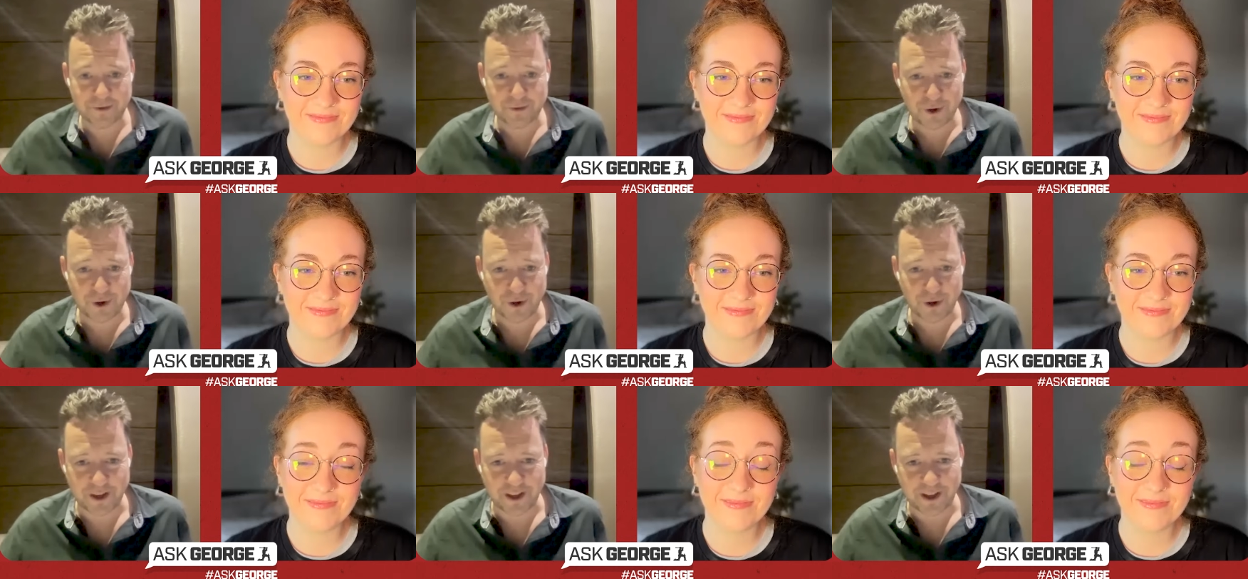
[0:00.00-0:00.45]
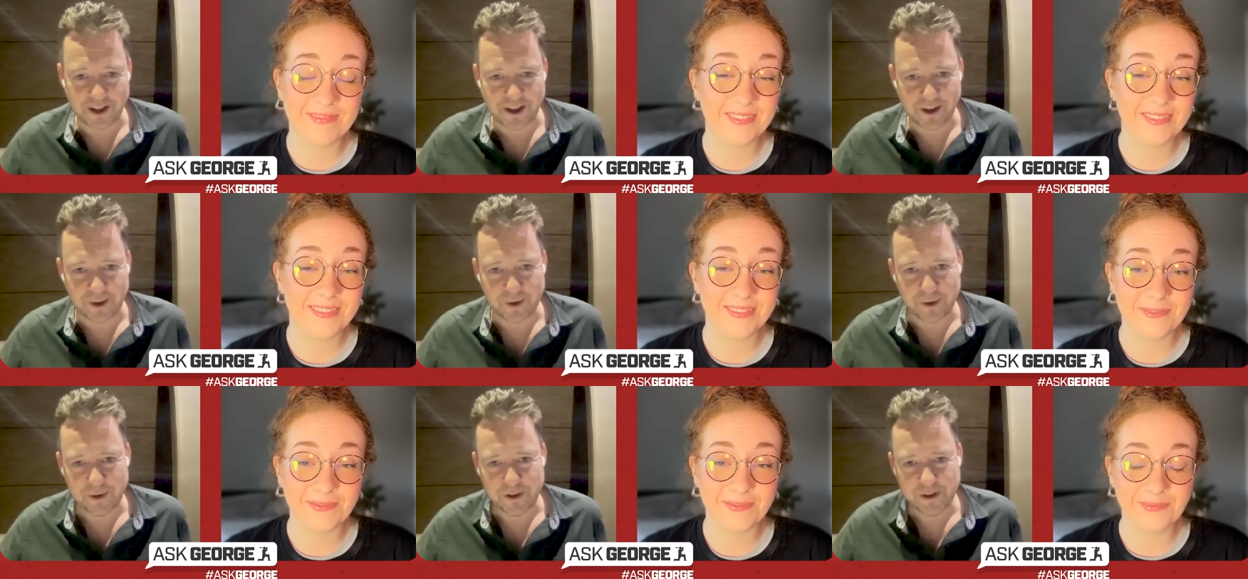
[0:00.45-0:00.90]
Speaker 1: or wrong. You
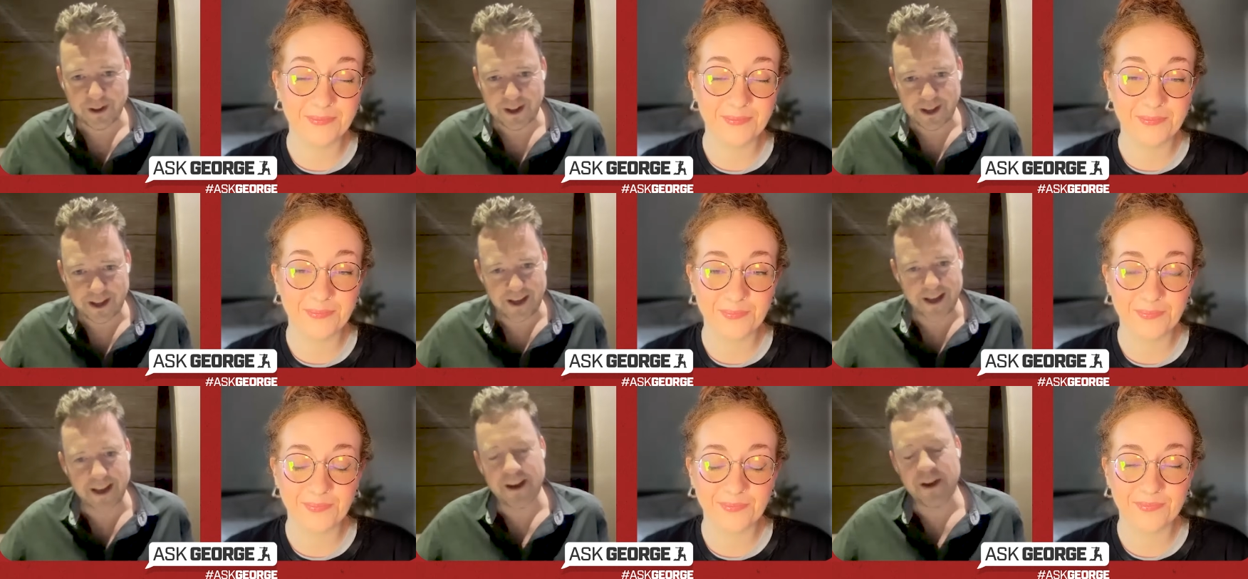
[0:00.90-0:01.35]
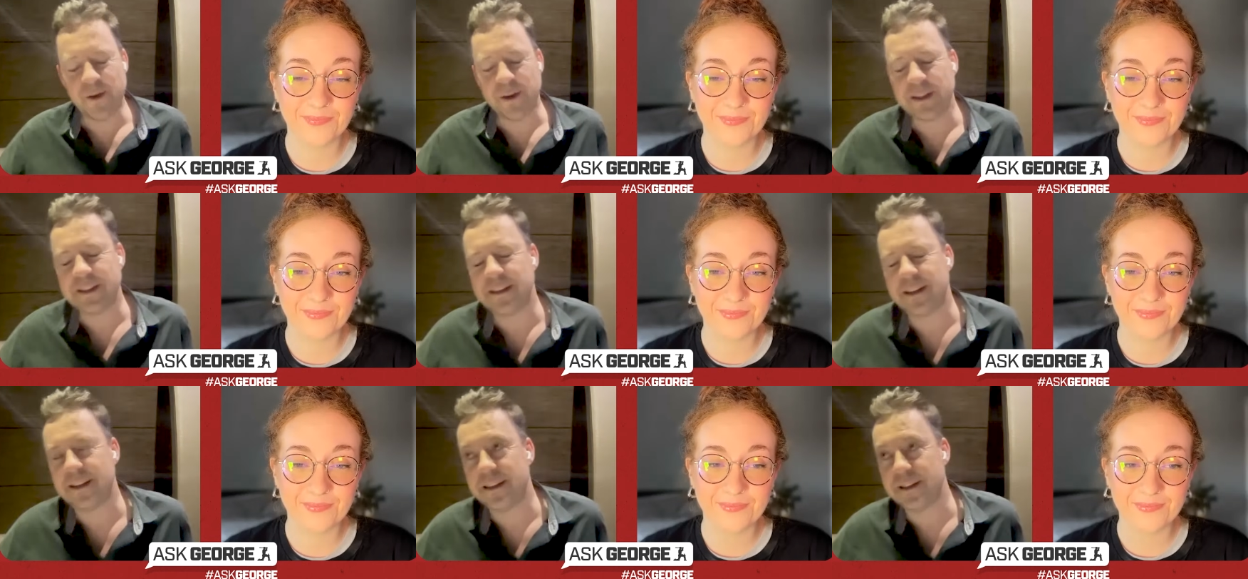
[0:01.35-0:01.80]
know, I, I know
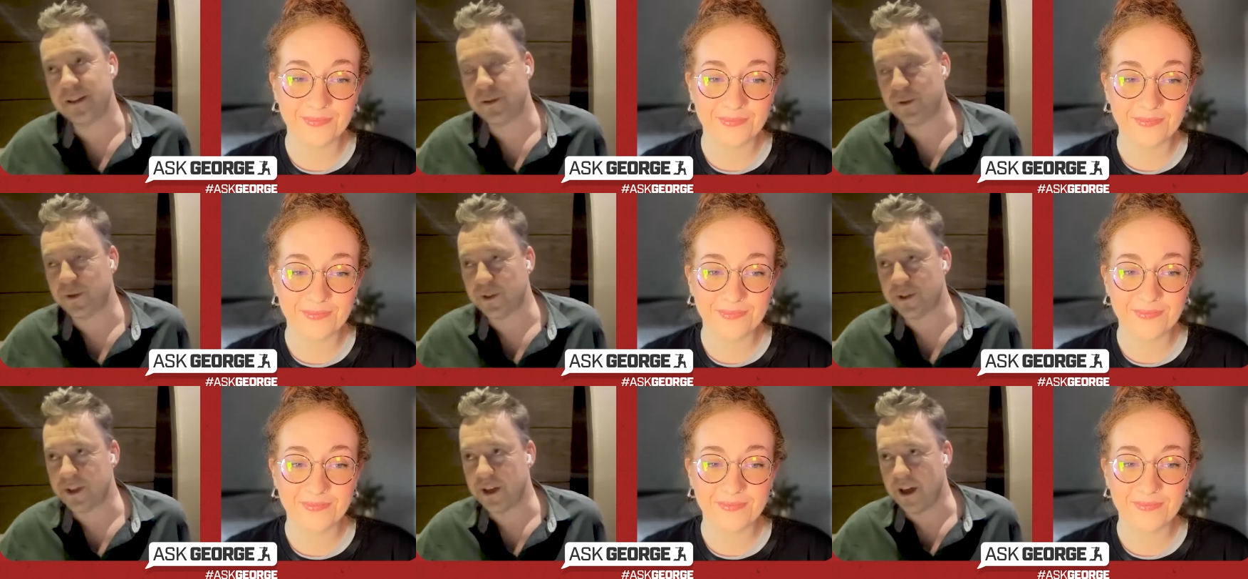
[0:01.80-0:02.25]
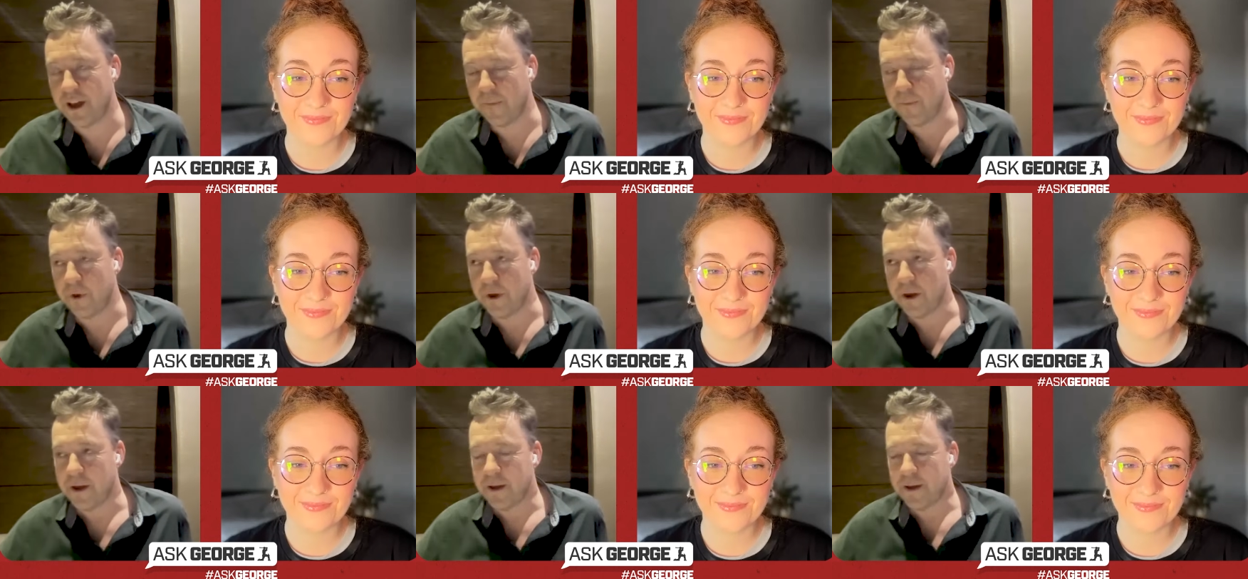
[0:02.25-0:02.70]
I say this all the
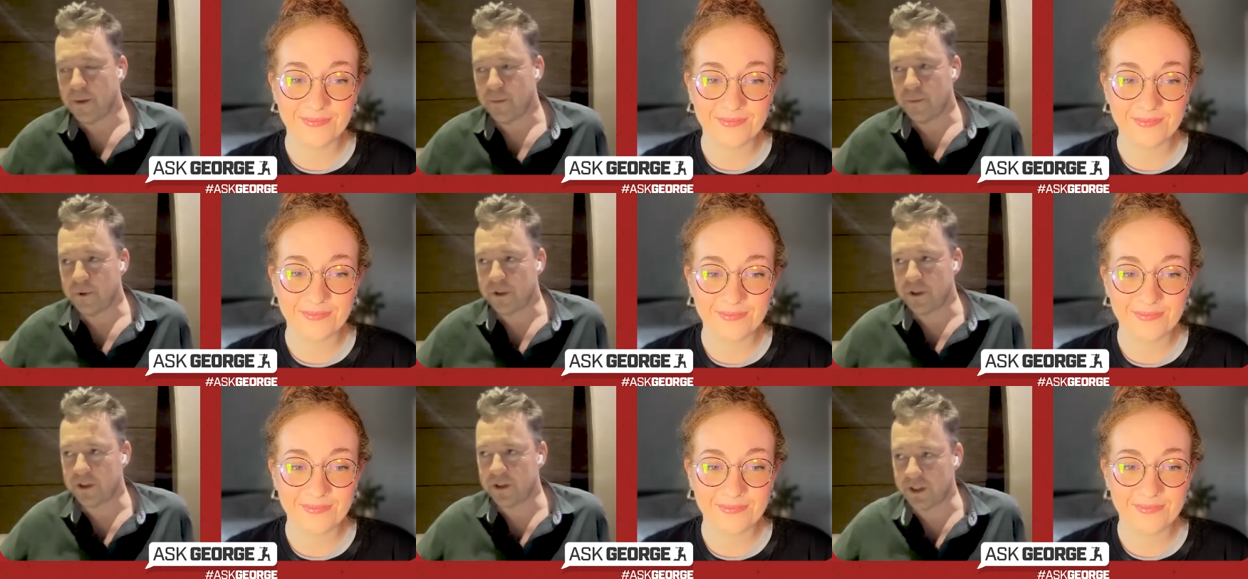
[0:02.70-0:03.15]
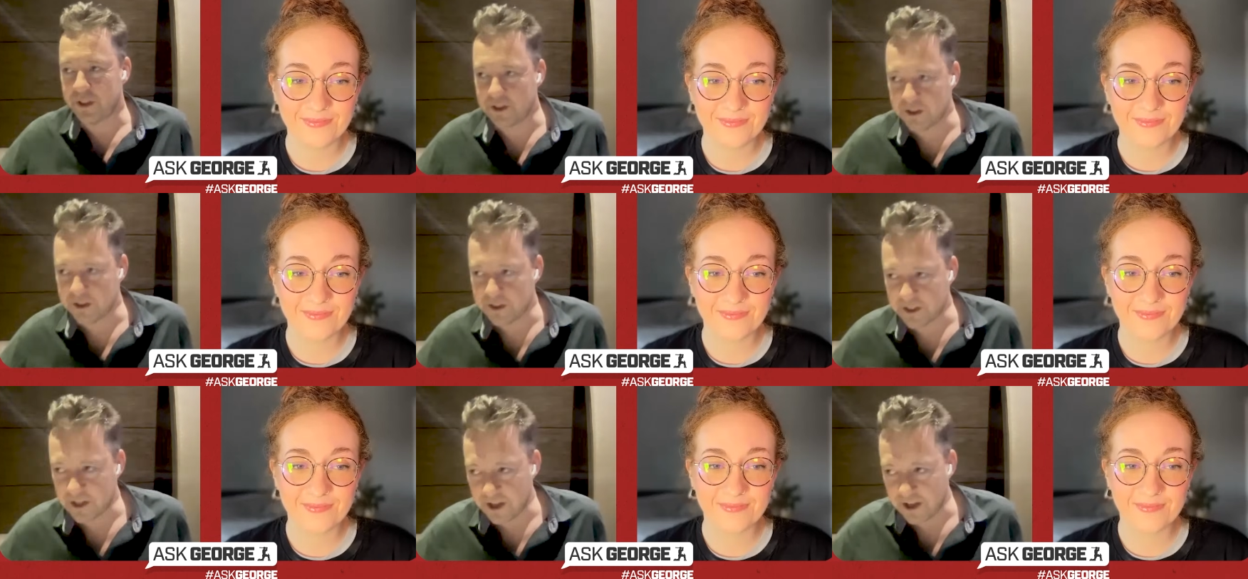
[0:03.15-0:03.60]
time, but
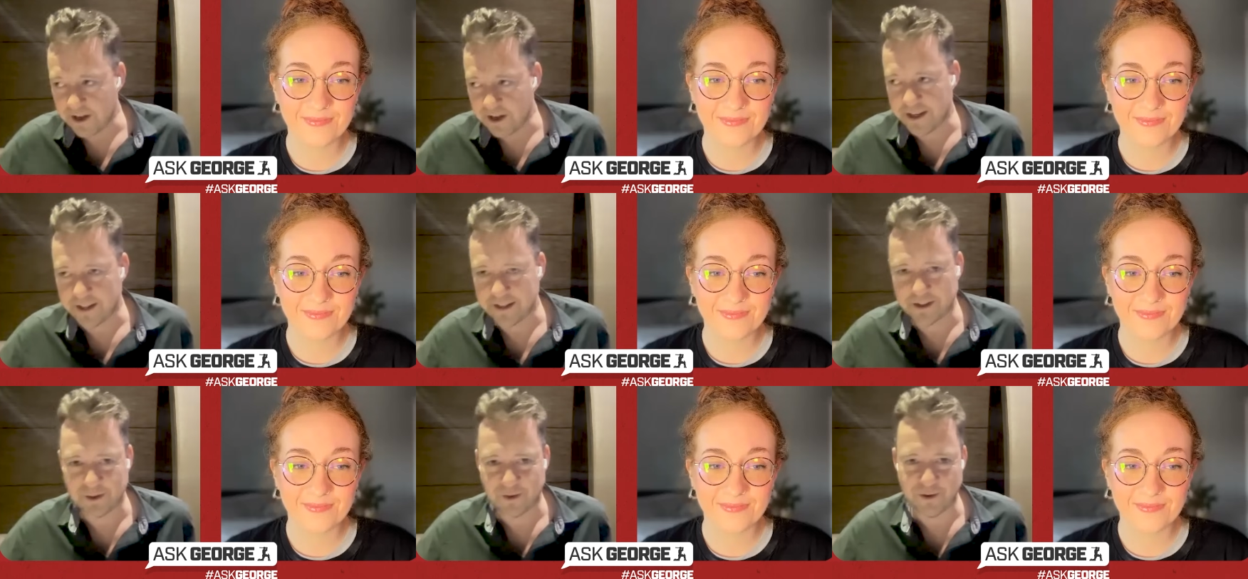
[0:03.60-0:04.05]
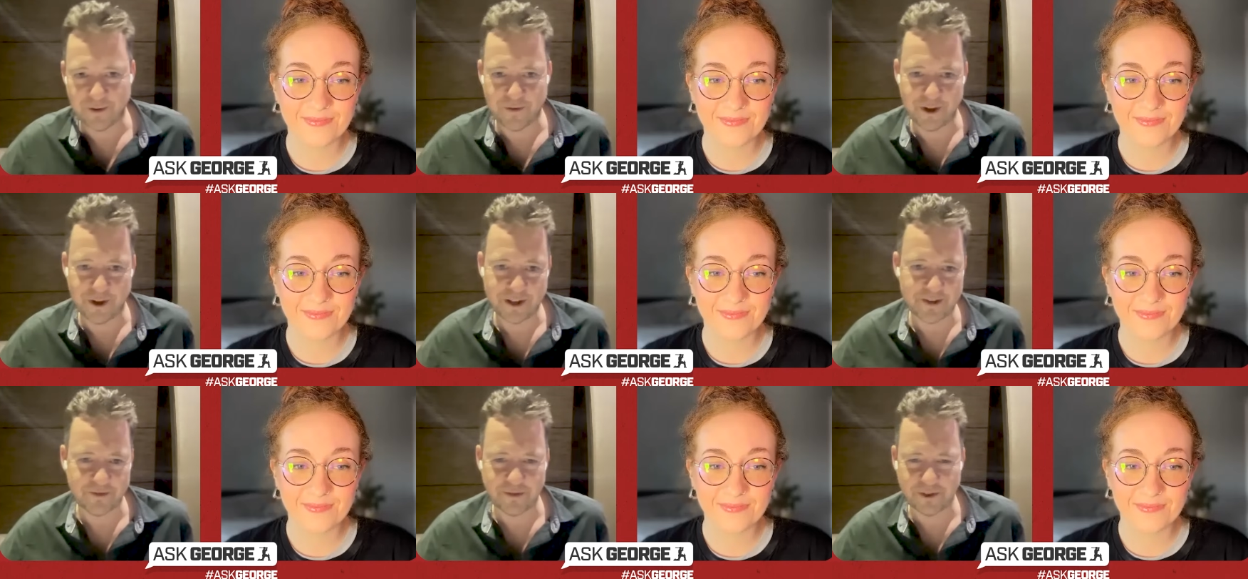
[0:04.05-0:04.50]
decisions aren't necessarily
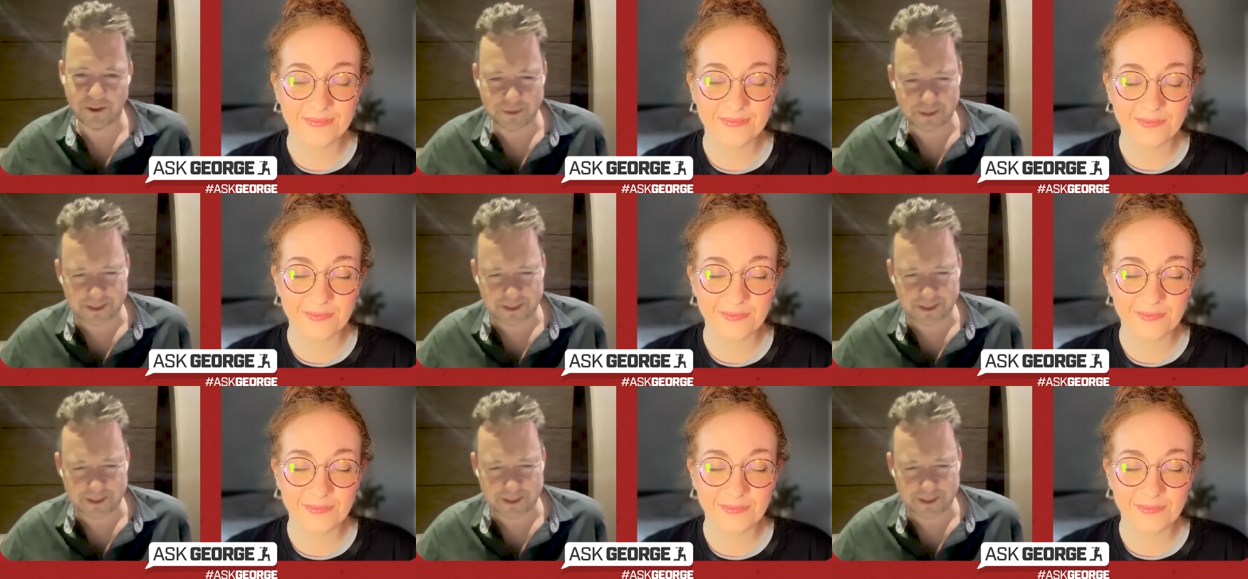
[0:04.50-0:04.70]
right or wrong.